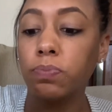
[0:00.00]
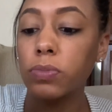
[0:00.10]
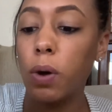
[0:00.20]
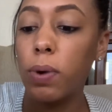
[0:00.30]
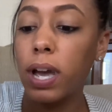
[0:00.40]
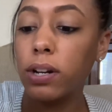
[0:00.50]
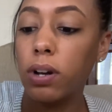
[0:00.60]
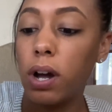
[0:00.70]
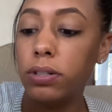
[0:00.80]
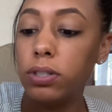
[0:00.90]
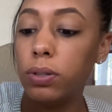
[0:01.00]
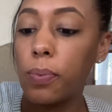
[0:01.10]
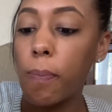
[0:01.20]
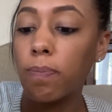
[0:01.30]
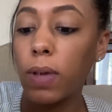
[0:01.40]
And we had gone
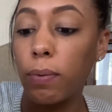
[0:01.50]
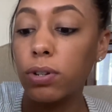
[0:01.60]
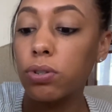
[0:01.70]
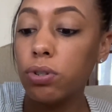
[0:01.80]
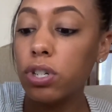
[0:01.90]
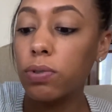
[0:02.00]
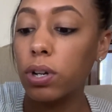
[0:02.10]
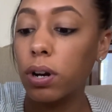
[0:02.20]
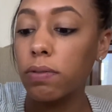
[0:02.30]
to, I went to sushi with her.